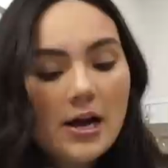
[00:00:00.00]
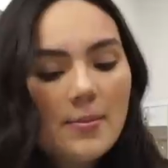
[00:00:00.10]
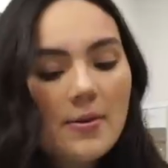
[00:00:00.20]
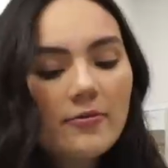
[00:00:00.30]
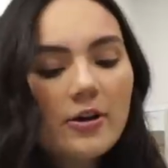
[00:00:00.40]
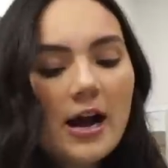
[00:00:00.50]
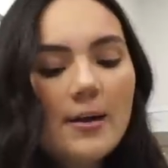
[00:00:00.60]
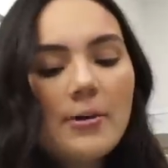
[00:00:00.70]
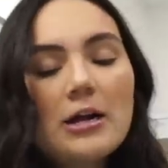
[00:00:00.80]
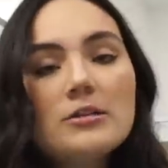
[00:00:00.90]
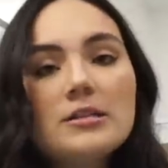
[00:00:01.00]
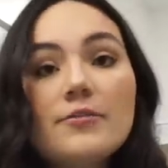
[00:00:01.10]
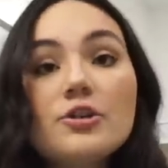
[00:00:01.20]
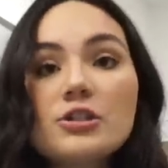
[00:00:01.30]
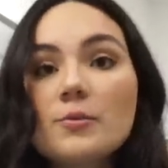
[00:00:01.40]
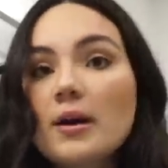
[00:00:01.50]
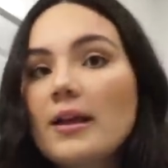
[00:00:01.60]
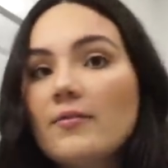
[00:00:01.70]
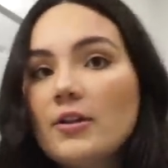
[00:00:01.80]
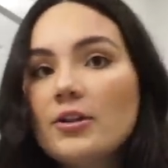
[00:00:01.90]
eyebrows, if you just want to
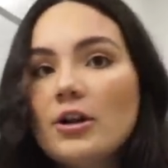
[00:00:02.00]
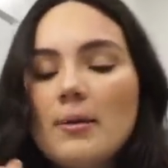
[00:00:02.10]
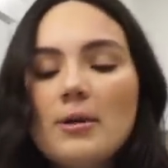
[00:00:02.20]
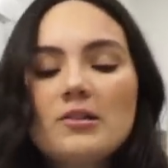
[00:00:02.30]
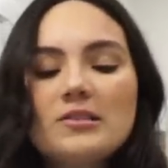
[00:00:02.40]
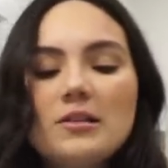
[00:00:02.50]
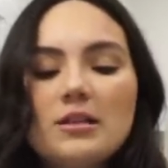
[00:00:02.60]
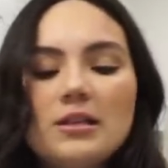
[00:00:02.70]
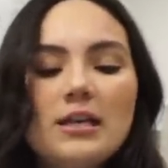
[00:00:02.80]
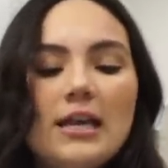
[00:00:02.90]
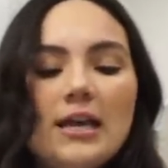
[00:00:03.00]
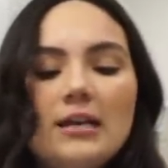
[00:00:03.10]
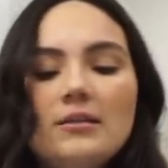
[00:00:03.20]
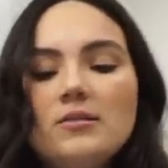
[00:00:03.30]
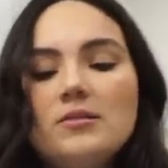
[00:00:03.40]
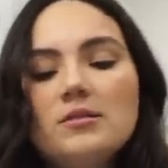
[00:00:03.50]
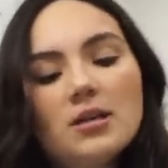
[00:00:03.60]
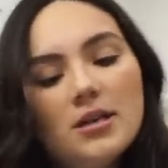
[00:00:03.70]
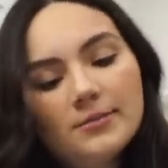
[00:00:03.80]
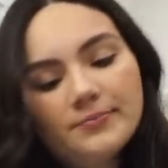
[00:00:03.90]
like fill in your eyebrows, the NYX
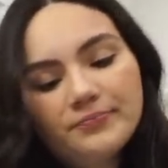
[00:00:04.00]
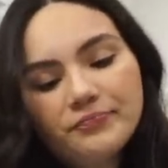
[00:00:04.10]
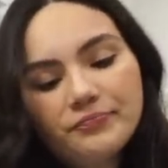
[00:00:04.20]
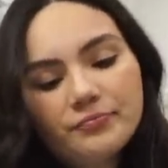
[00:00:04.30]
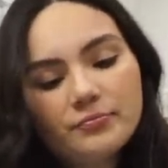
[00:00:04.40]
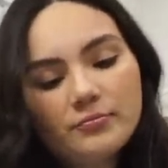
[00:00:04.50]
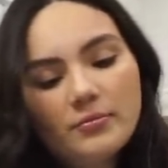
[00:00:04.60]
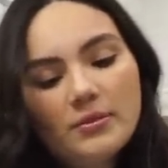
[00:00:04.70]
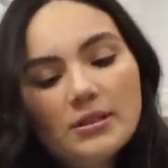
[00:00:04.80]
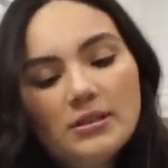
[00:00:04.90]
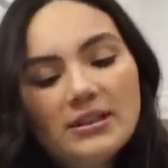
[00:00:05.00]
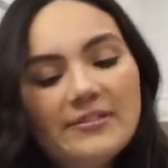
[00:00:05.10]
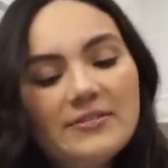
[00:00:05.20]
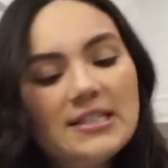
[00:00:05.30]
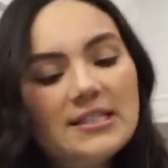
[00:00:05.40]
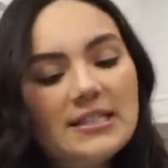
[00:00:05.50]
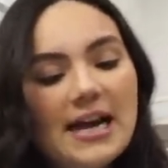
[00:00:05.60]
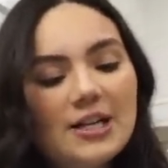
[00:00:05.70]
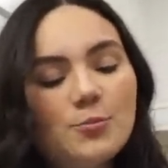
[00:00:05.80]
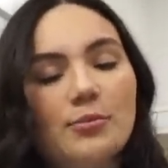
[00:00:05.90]
Lift and
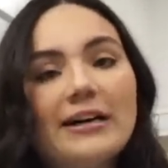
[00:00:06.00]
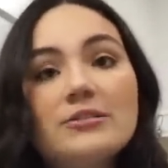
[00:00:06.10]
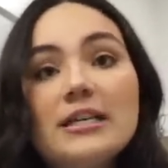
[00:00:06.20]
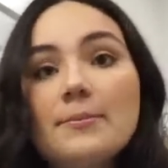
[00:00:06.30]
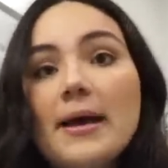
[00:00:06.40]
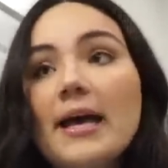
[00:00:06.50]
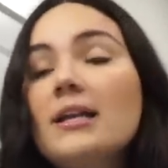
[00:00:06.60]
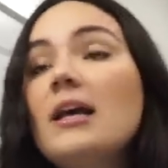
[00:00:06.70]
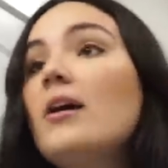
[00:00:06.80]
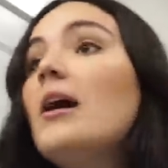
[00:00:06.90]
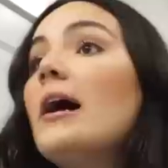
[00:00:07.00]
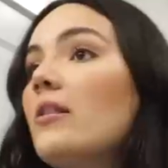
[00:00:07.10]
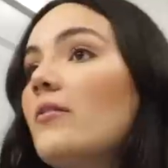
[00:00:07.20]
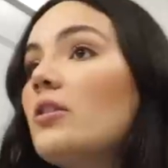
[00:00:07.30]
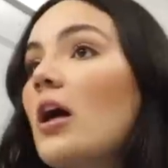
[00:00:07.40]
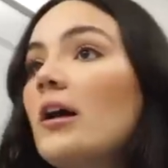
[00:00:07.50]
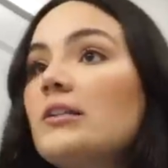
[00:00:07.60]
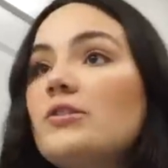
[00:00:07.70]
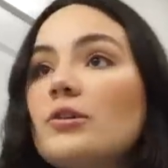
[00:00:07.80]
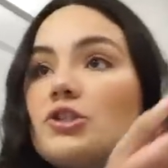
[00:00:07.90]
Snatch Brow Tint Pen. I love a lot
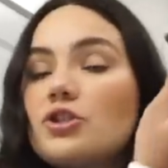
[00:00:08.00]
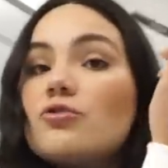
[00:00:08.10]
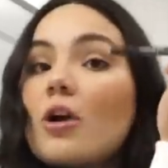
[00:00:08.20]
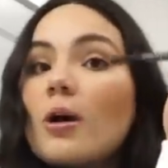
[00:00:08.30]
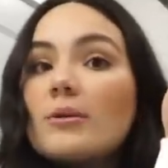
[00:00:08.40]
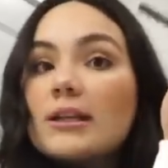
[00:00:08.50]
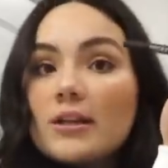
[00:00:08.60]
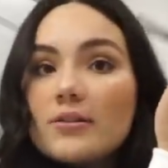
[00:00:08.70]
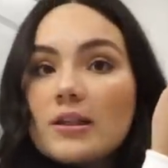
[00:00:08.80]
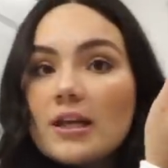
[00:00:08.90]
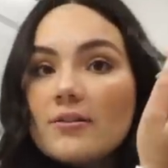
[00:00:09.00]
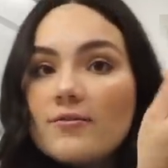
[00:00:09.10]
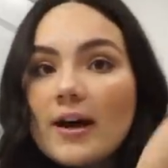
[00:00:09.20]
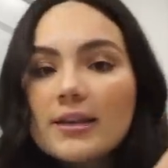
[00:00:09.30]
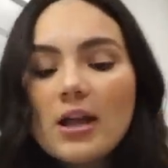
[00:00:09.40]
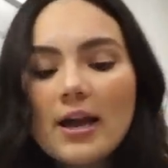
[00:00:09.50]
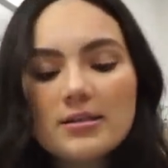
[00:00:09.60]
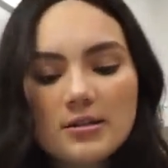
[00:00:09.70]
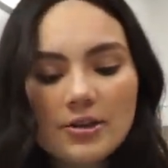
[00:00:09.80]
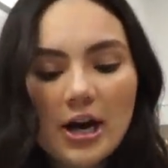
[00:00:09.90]
because you can just draw really thin, fine
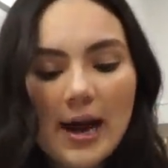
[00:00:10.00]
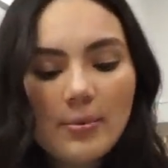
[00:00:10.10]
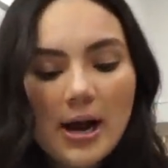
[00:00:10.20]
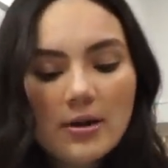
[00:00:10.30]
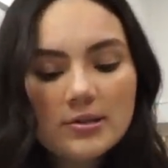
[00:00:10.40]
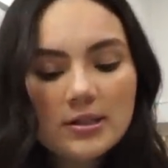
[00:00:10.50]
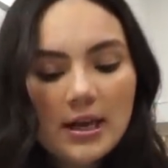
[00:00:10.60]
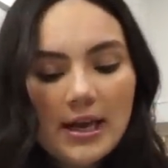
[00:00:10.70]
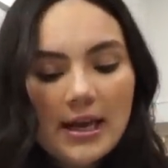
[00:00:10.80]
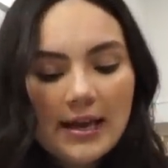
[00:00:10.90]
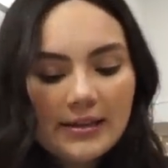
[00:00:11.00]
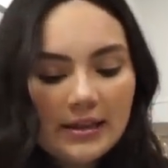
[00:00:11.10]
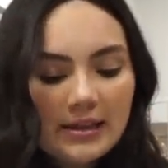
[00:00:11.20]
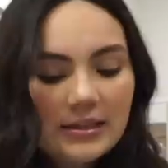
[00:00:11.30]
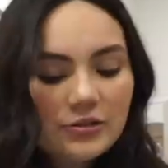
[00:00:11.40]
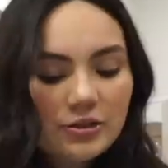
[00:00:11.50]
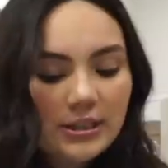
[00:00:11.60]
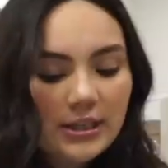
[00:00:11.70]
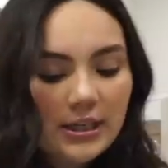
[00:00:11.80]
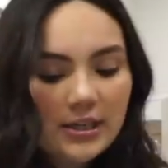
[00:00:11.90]
lines on your eyebrows. I think that's
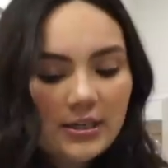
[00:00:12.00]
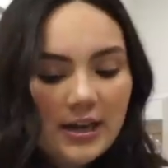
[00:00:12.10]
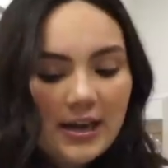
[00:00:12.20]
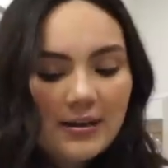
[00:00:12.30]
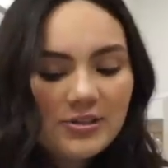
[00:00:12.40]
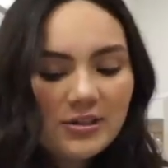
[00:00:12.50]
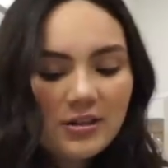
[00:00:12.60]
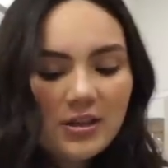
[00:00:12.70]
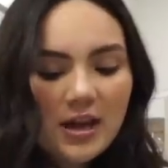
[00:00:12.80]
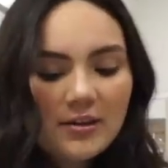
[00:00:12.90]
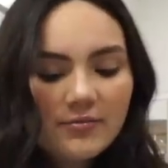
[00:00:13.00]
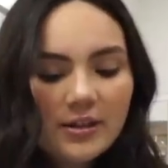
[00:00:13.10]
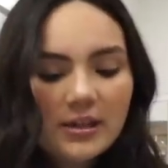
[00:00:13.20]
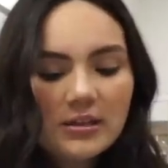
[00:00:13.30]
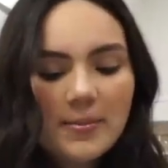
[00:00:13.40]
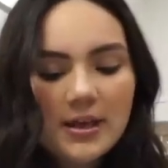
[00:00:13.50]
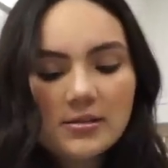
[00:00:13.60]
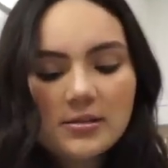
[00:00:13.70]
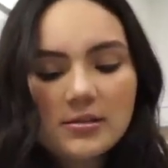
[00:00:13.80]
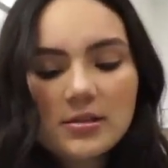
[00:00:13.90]
really good. I'm still looking for like the
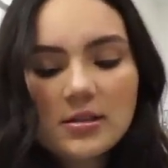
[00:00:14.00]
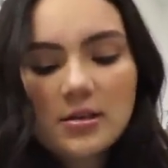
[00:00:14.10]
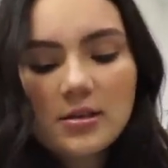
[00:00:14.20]
best